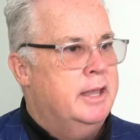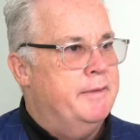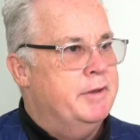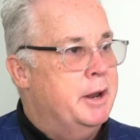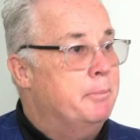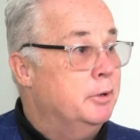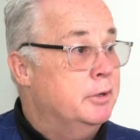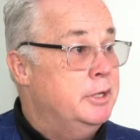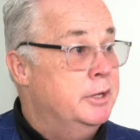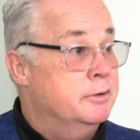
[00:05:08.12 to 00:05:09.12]
have a
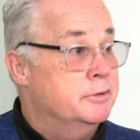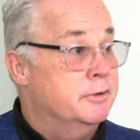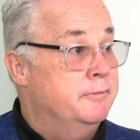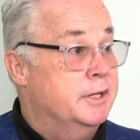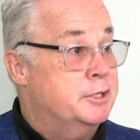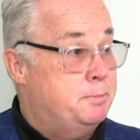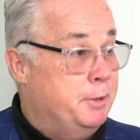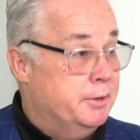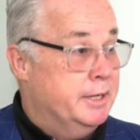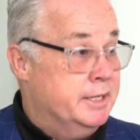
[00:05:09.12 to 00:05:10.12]
number of years of
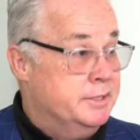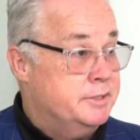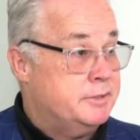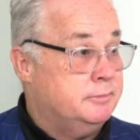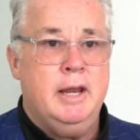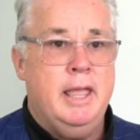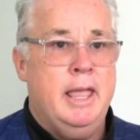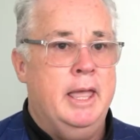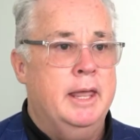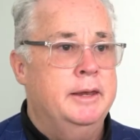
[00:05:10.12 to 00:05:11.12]
experience.
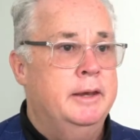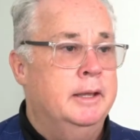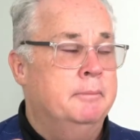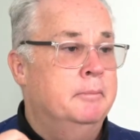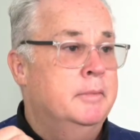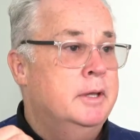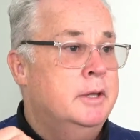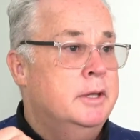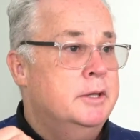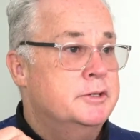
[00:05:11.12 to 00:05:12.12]
And um,
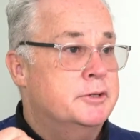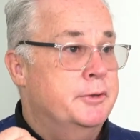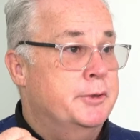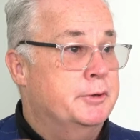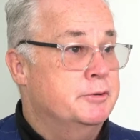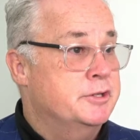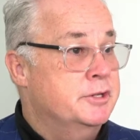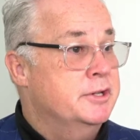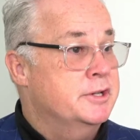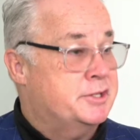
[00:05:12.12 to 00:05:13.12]
so that there's
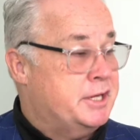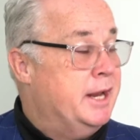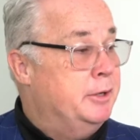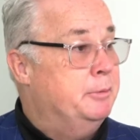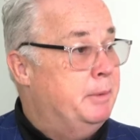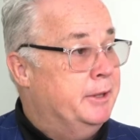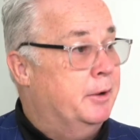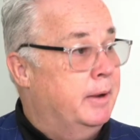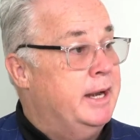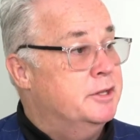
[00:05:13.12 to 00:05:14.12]
a, a standard by
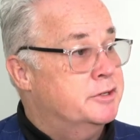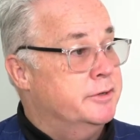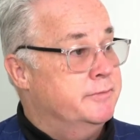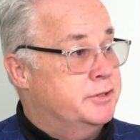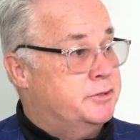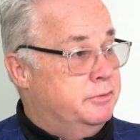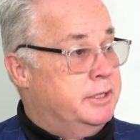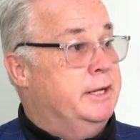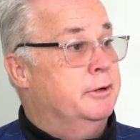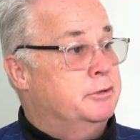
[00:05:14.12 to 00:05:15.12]
the grading service to
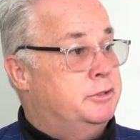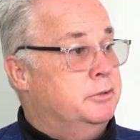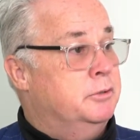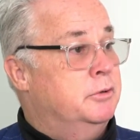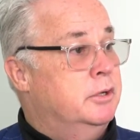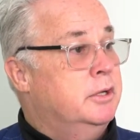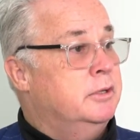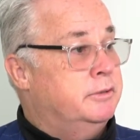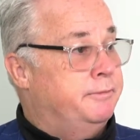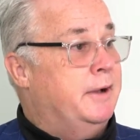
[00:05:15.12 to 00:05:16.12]
adhere to
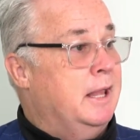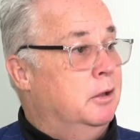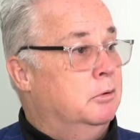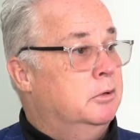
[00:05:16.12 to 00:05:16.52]
to follow.